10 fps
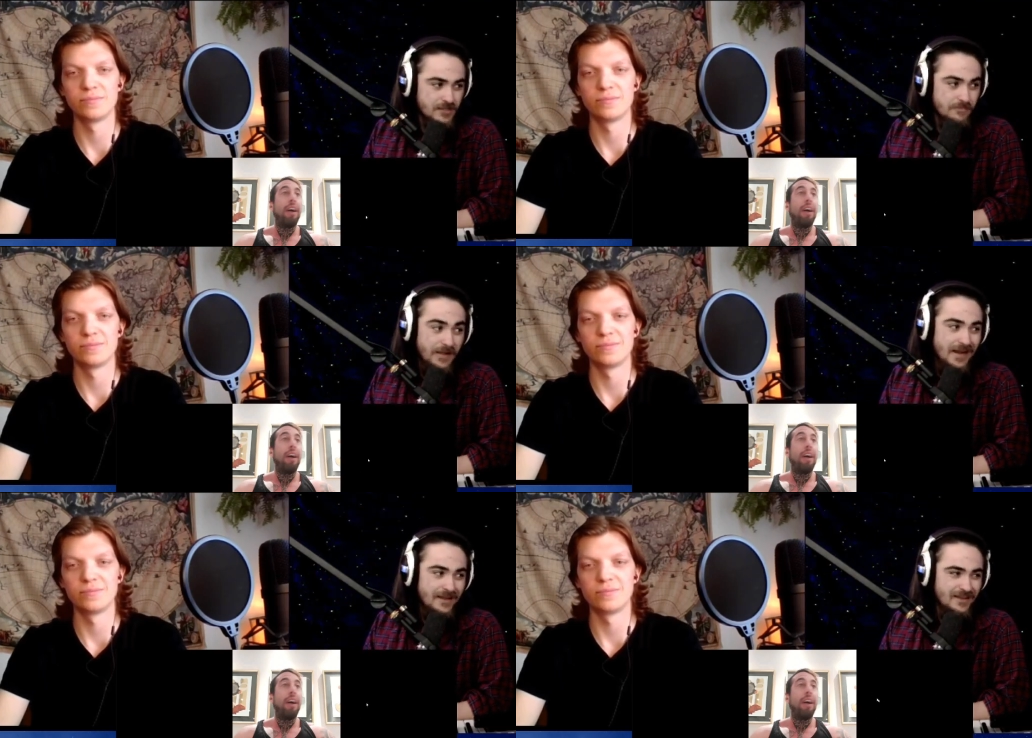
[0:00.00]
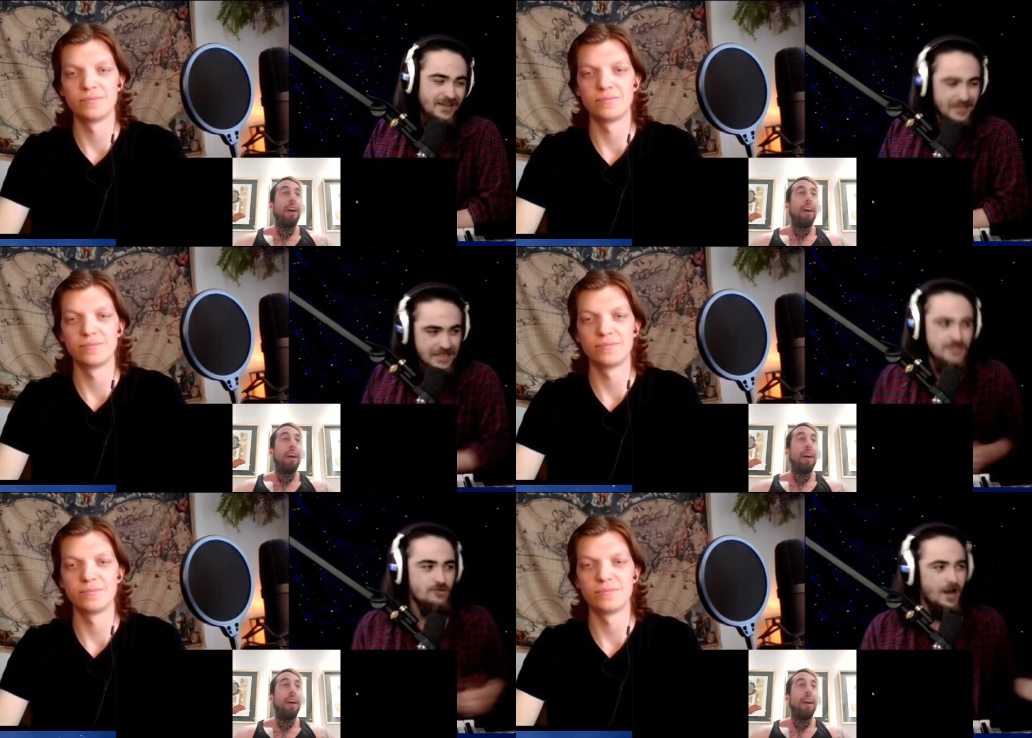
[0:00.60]
Speaker 1: bank thing.
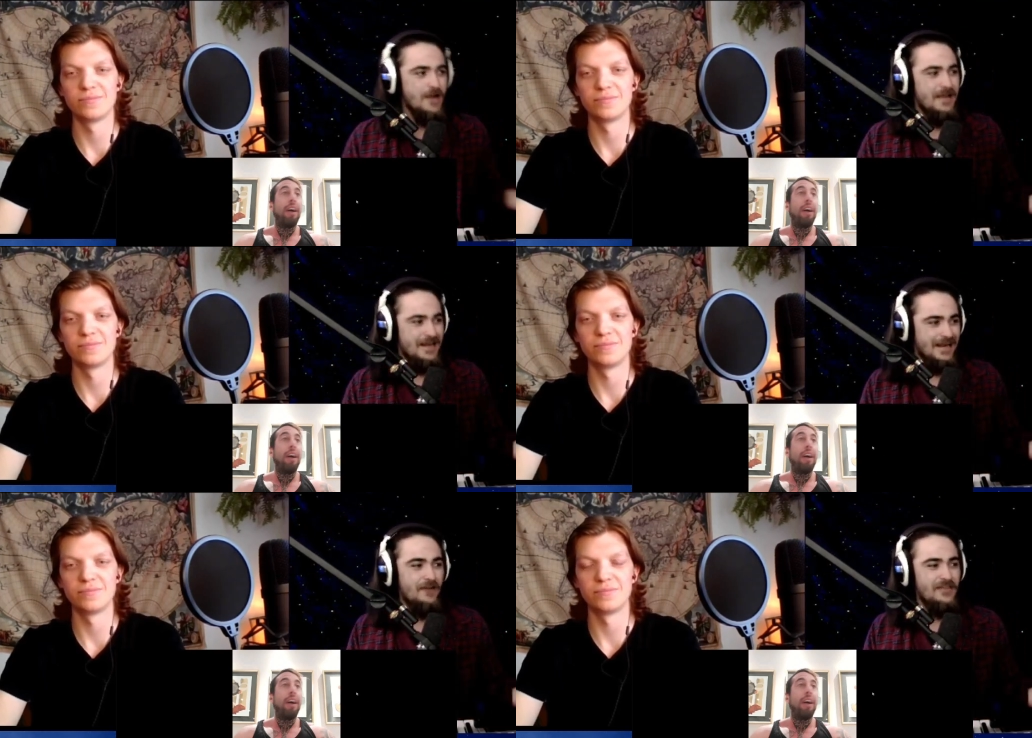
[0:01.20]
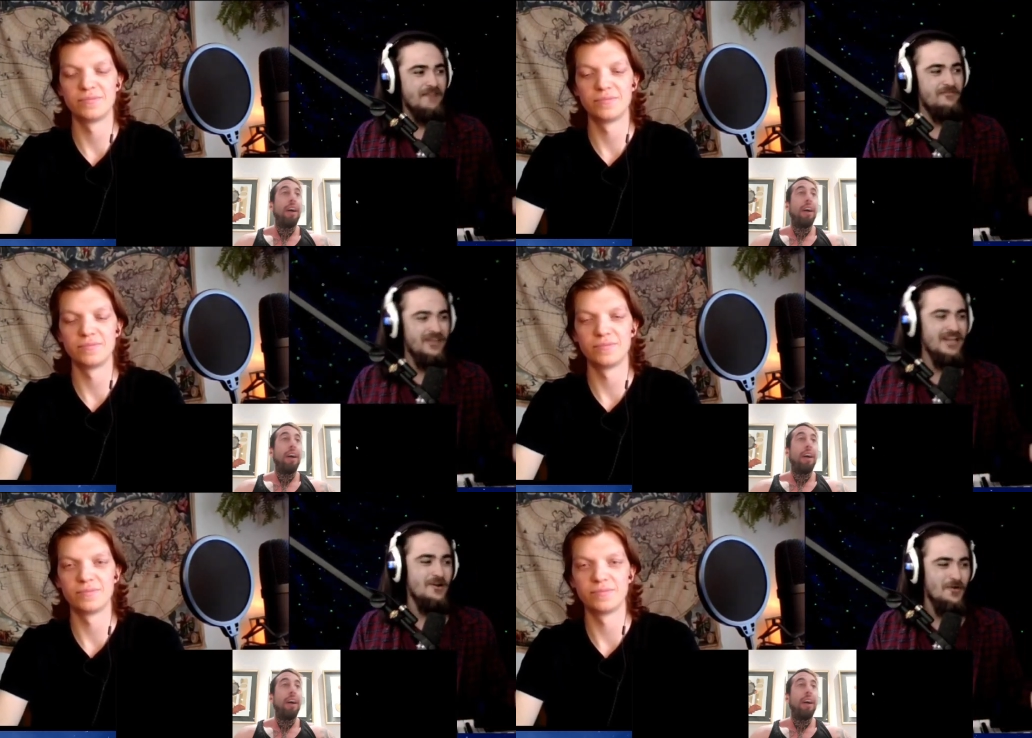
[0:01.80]
He's trying to make it out that
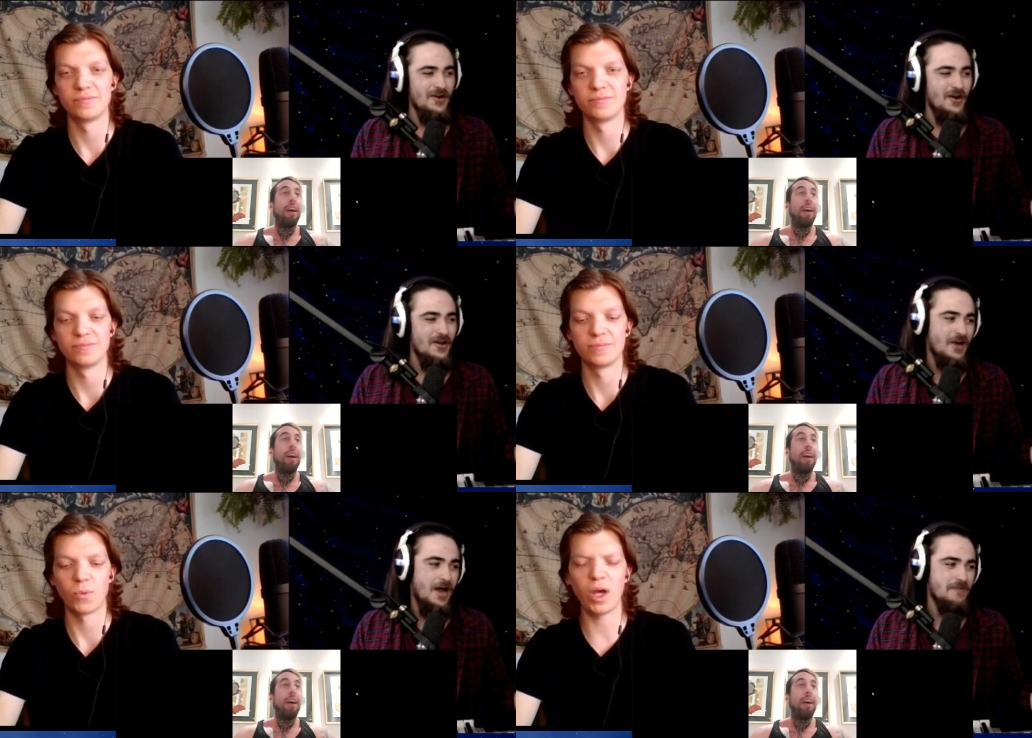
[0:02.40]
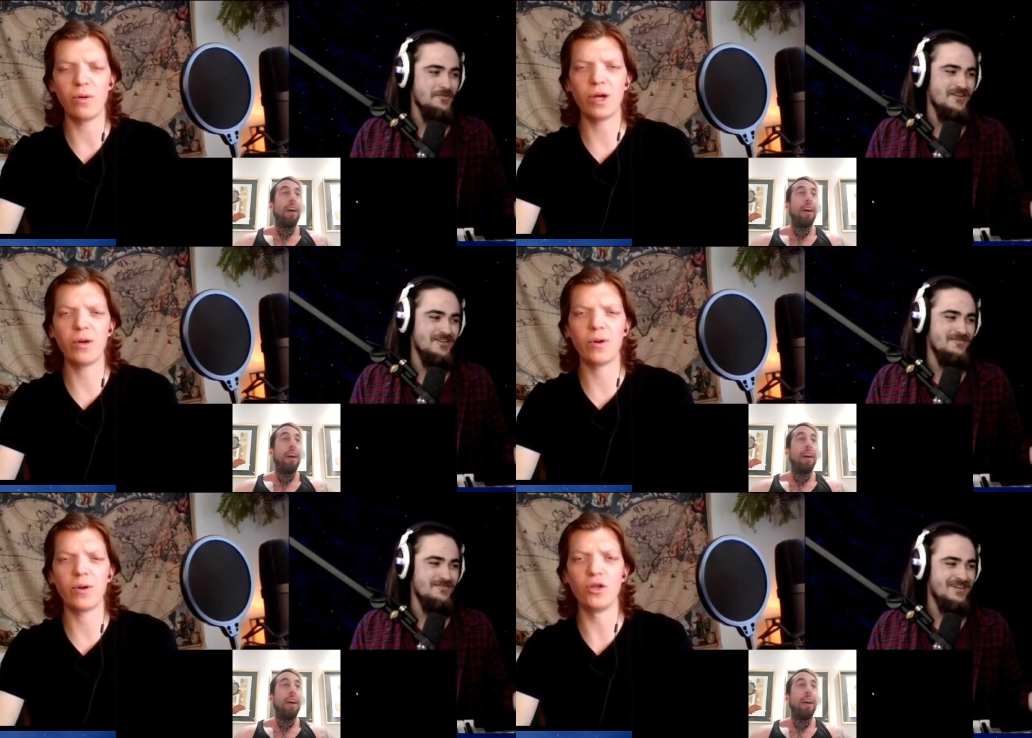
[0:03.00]
video where all the cops were. Wait,
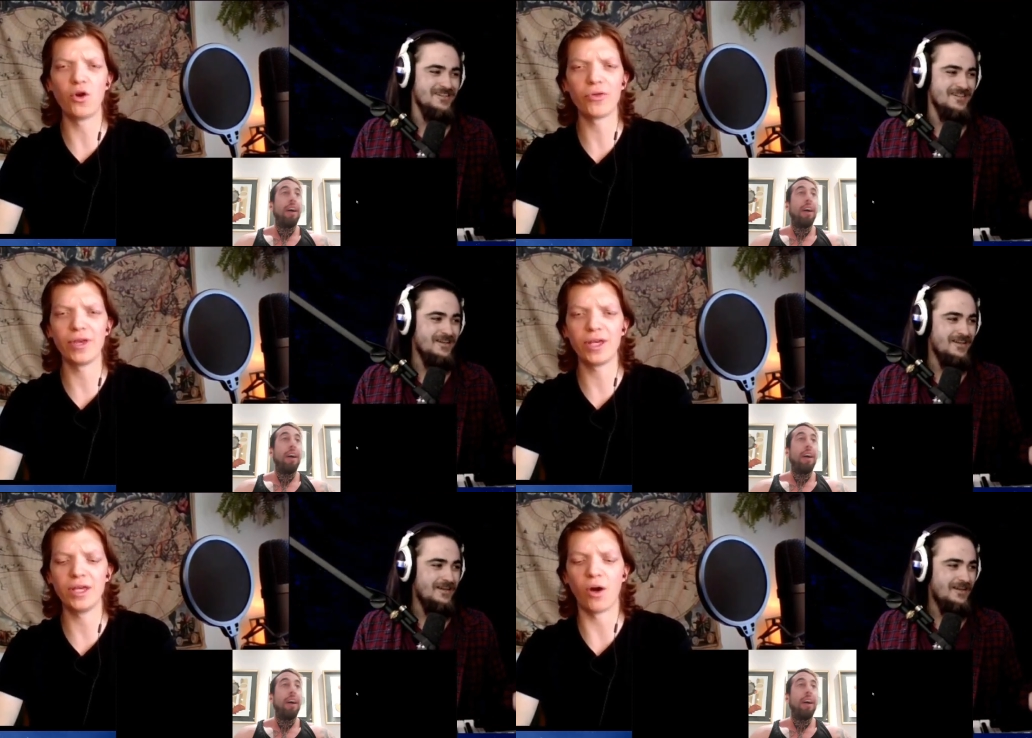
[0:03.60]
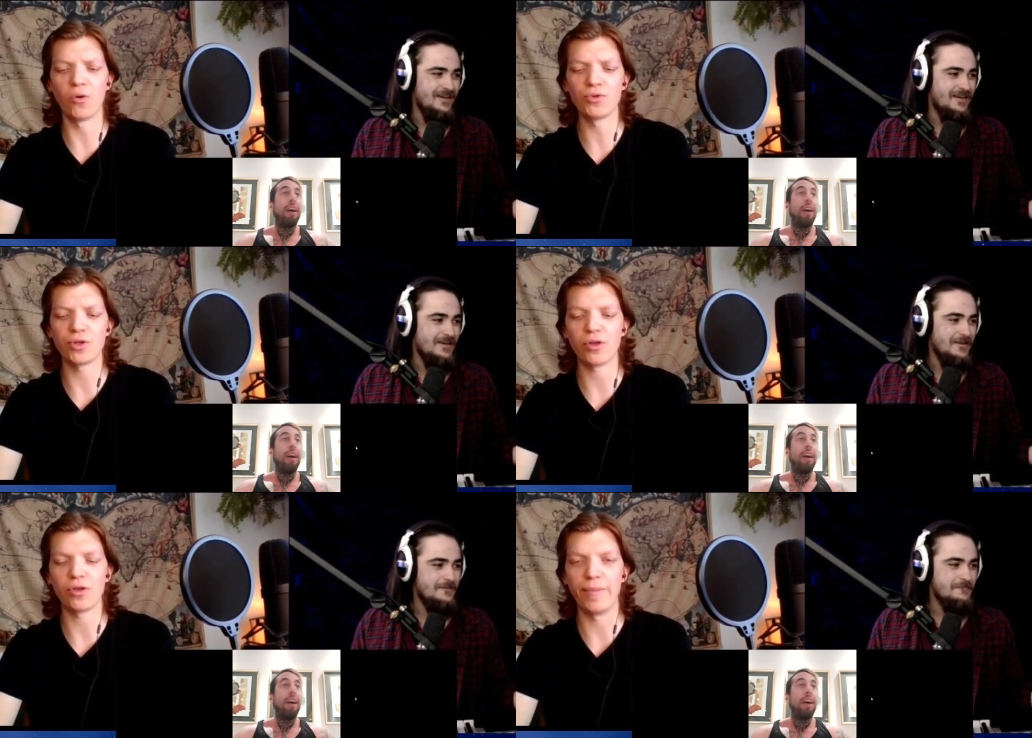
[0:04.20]
wait, because... wait!
Speaker 2: You don't think he
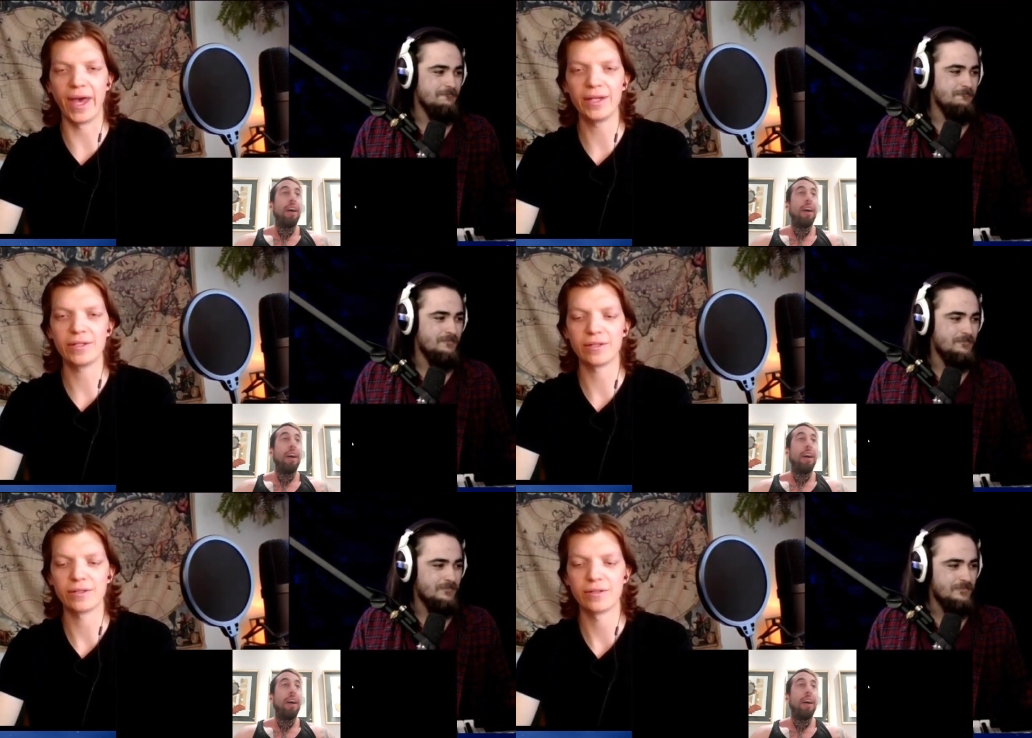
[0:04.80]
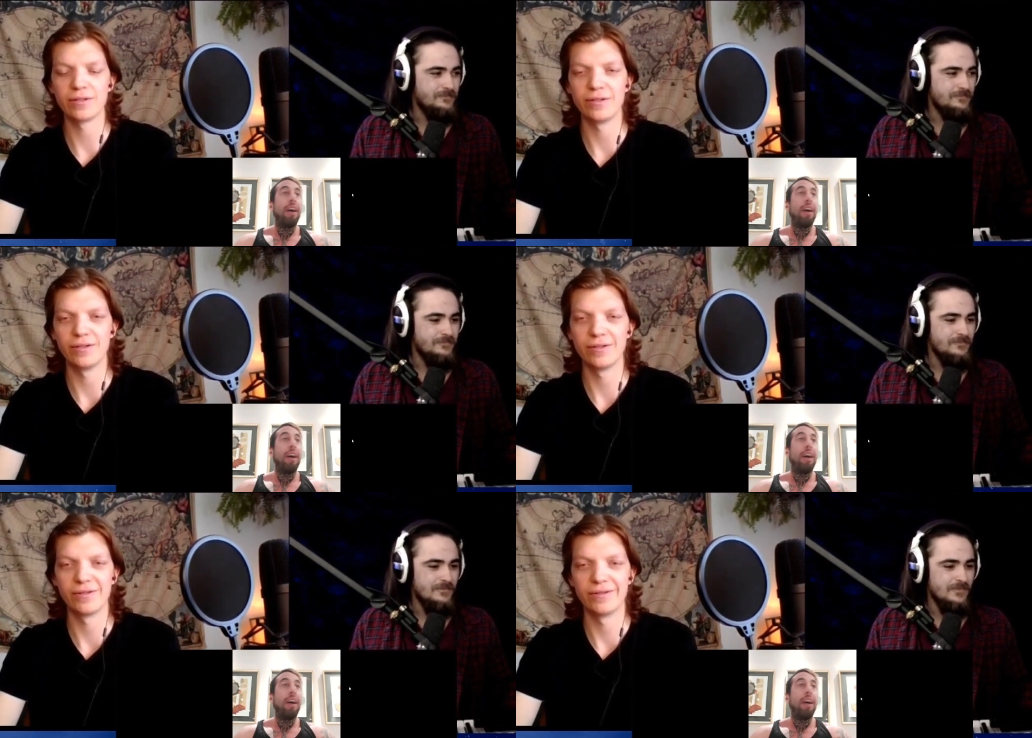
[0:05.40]
owns all the banks?
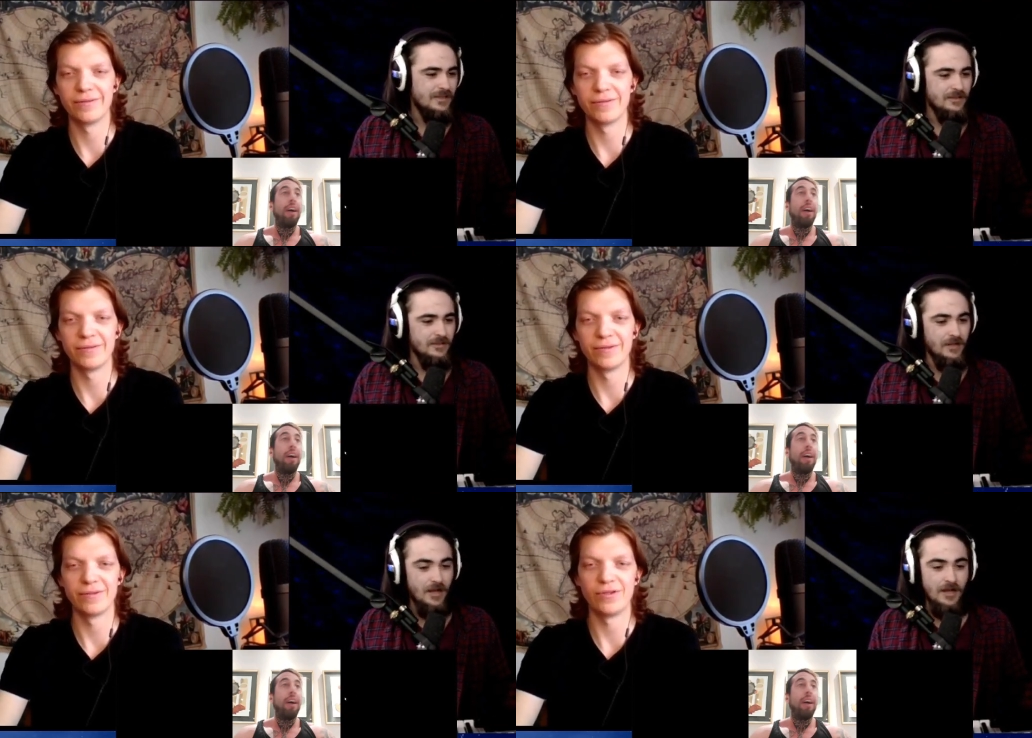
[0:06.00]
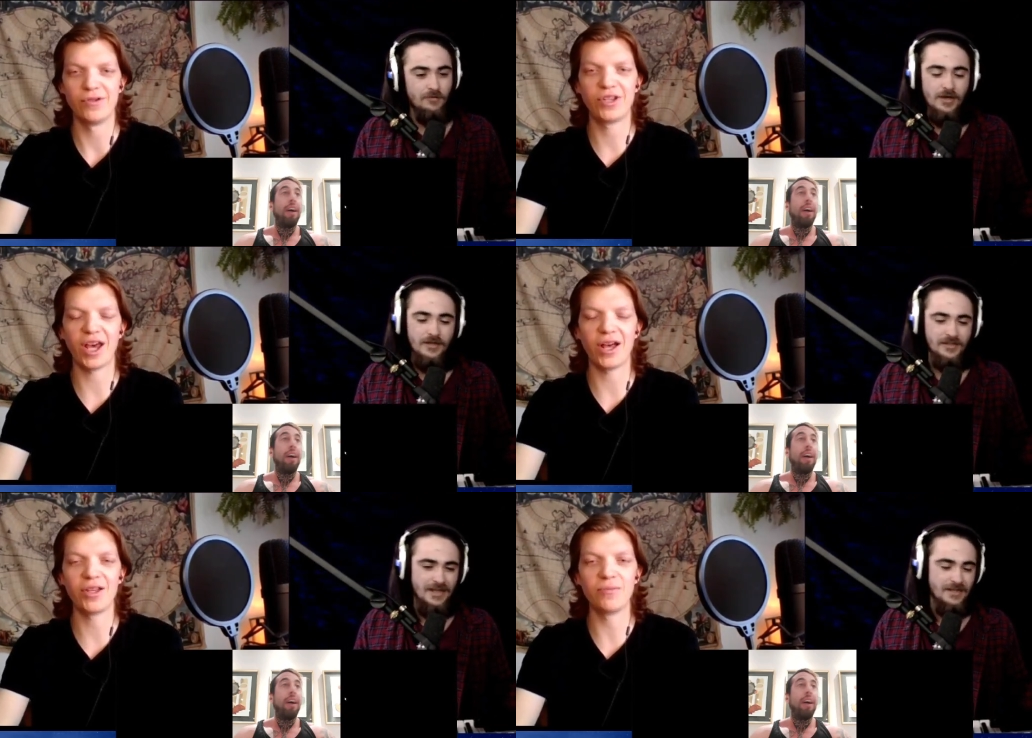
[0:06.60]
Speaker 1: Not well. You're
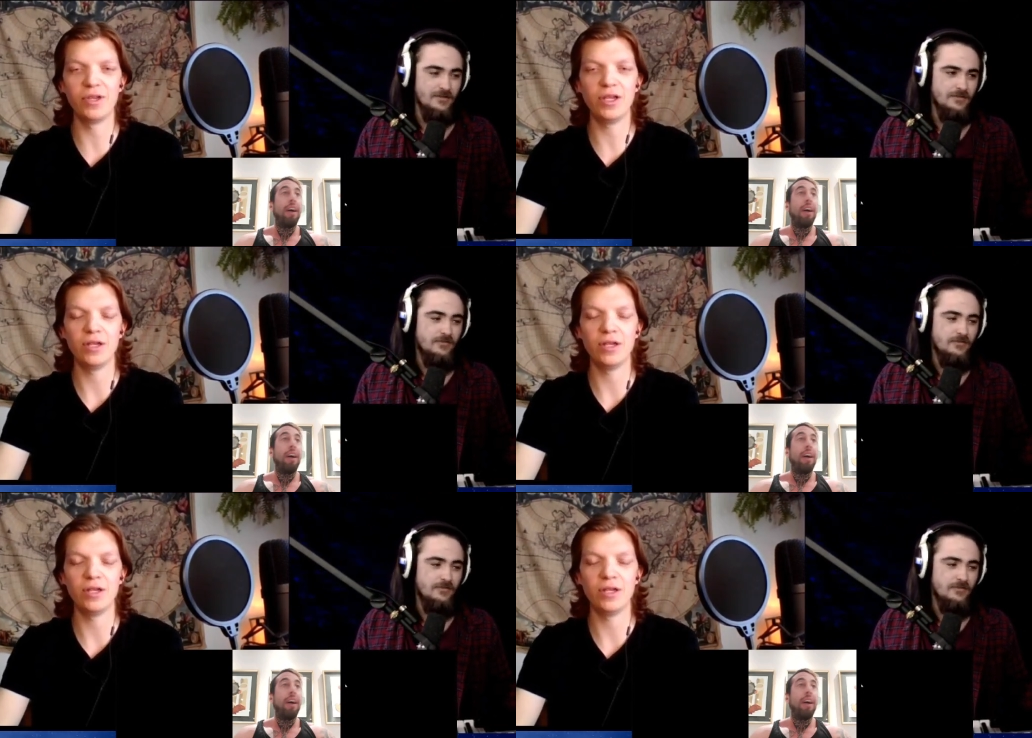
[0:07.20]
yeah. telling